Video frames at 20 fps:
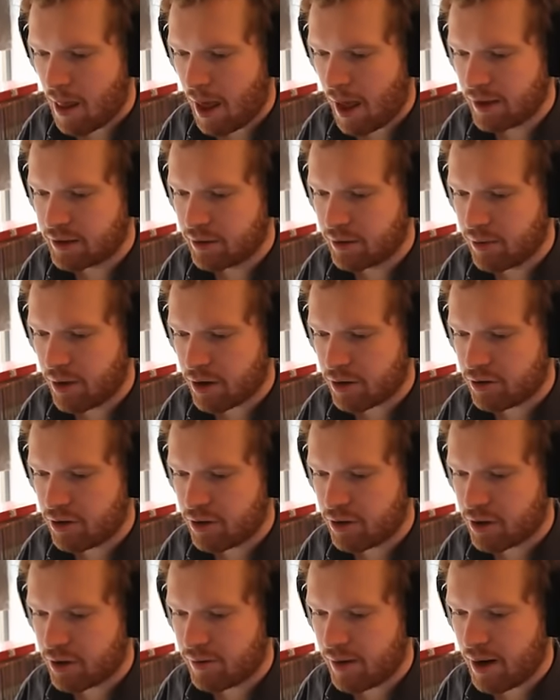as the rock
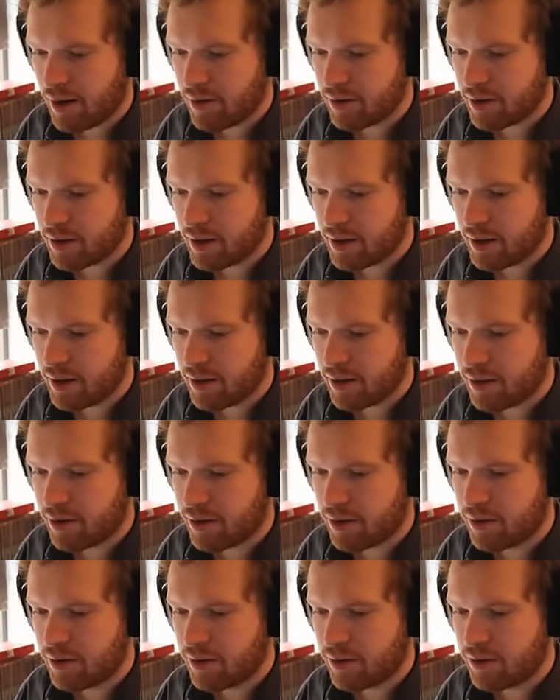turns around,
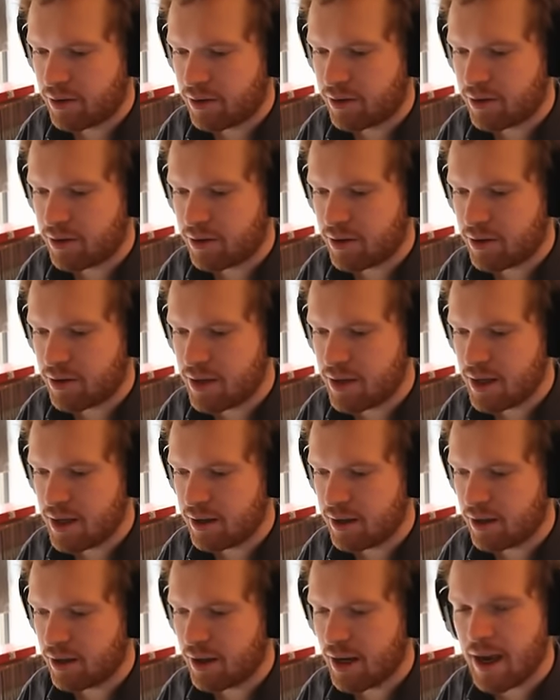
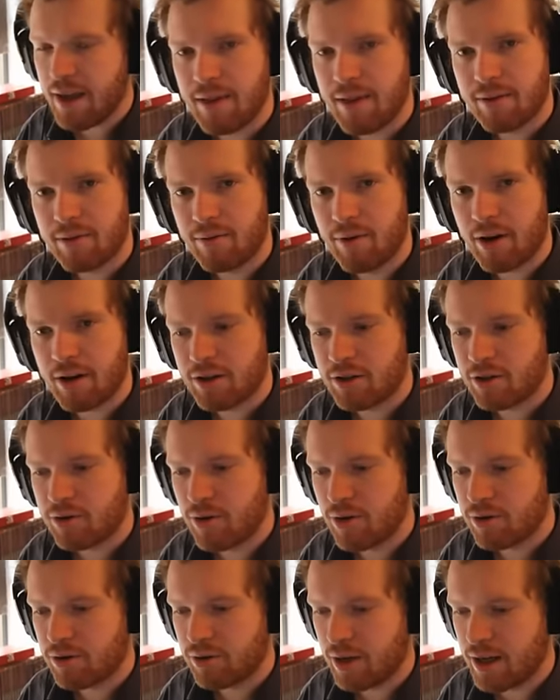the of the rock is
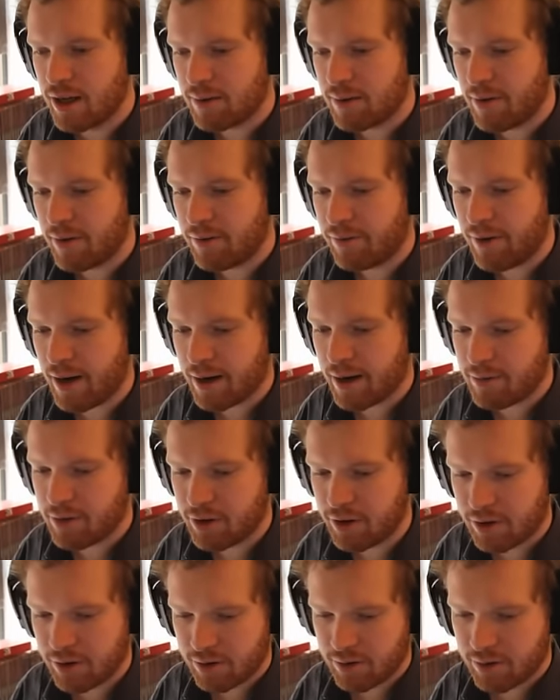going to hit my
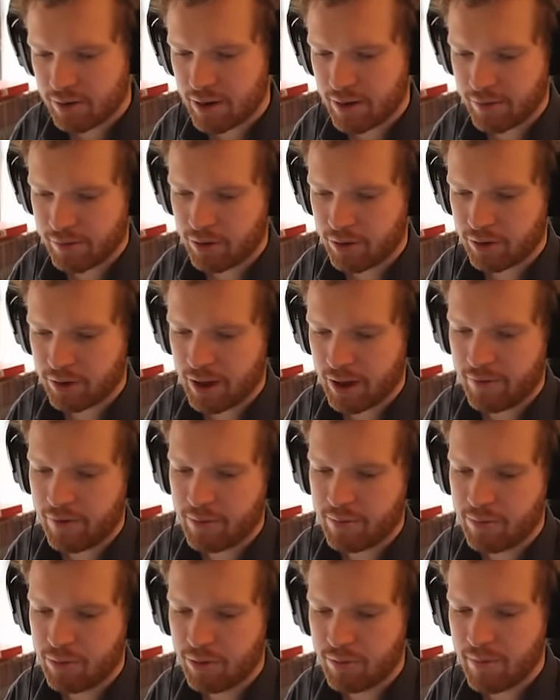fragments. And of course, I
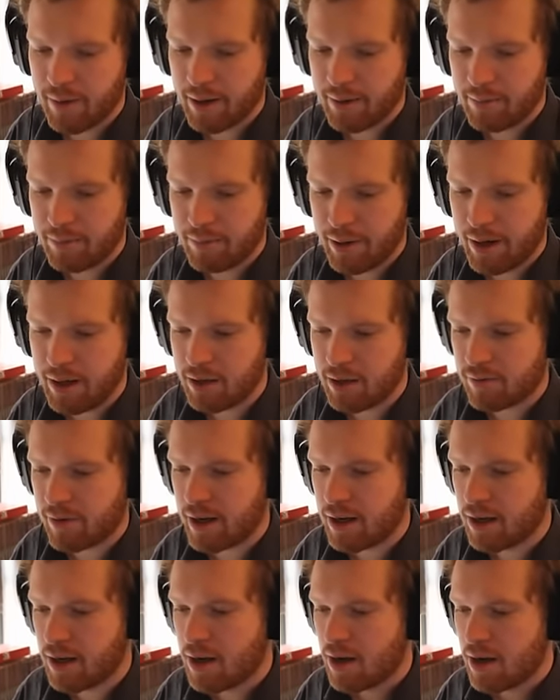haven't put my pins
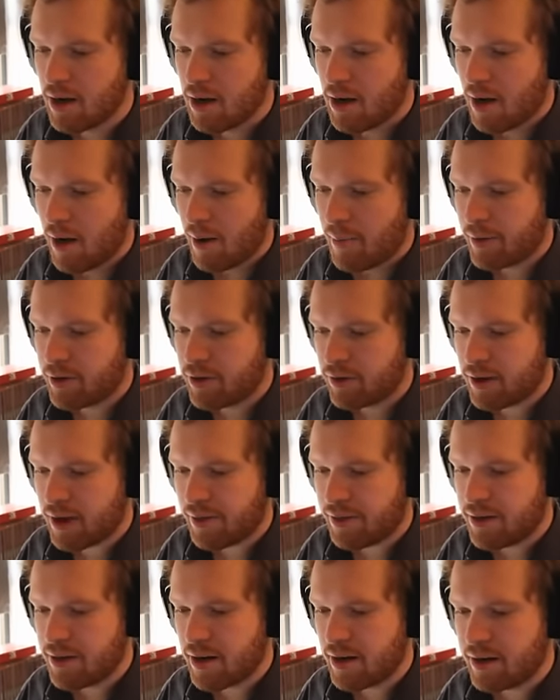right, but you
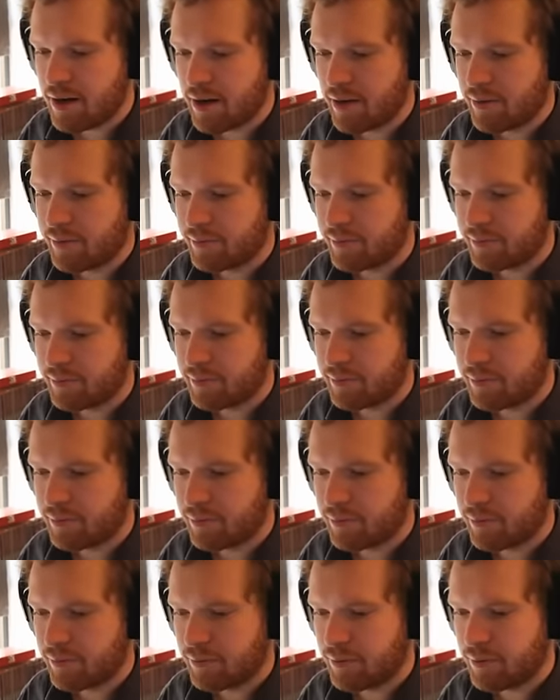get the idea.
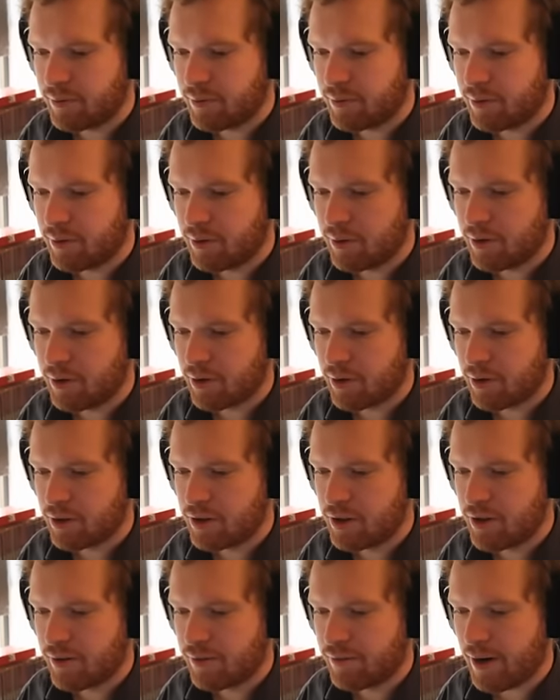You
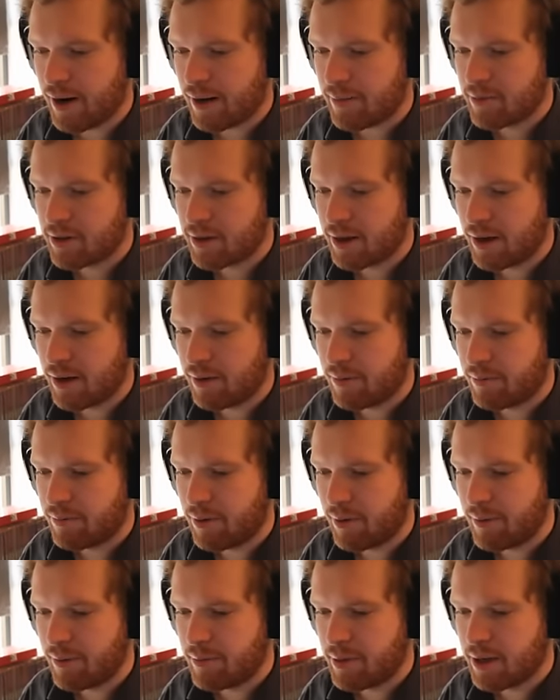see the fragments there,
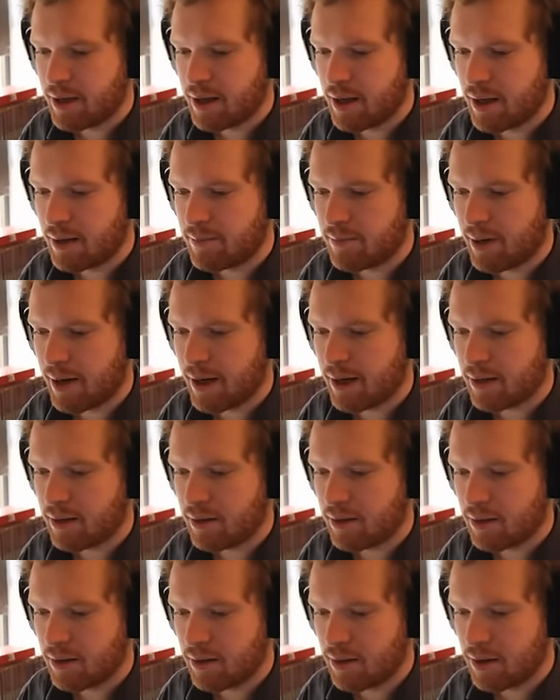probably being hit by it
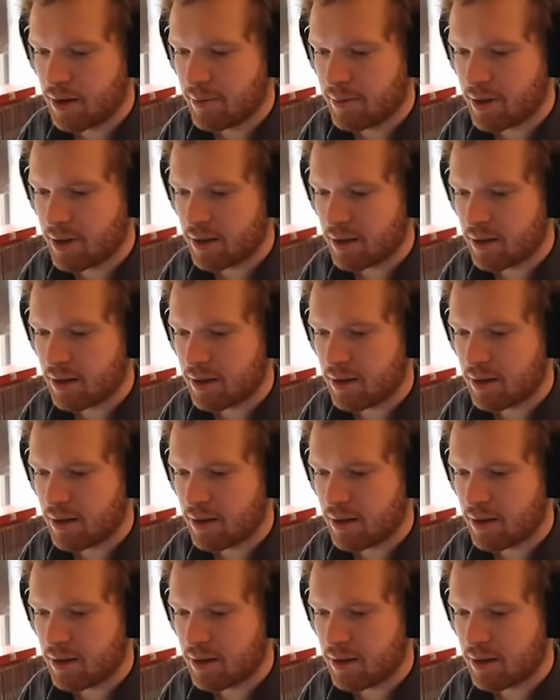in a bit.